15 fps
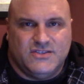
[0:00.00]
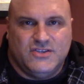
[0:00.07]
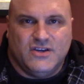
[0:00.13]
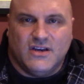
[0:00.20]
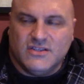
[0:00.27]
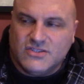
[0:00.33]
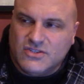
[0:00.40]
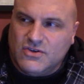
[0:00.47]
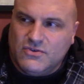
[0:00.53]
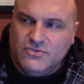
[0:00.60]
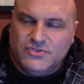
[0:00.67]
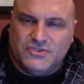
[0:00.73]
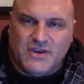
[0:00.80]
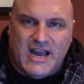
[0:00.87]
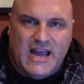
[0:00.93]
Just go
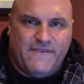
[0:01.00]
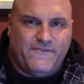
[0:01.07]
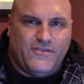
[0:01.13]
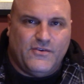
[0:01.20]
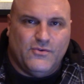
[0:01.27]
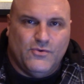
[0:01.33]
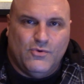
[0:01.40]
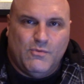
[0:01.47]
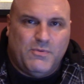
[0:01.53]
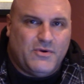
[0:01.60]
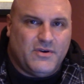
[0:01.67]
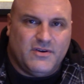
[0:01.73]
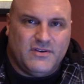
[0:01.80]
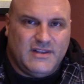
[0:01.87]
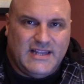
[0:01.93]
drive for
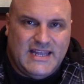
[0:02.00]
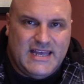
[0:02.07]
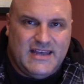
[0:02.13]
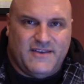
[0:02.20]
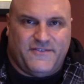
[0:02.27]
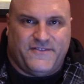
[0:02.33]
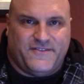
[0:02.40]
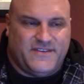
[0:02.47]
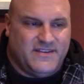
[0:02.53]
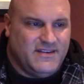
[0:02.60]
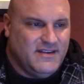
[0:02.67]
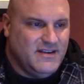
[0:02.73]
Uber or Lyft.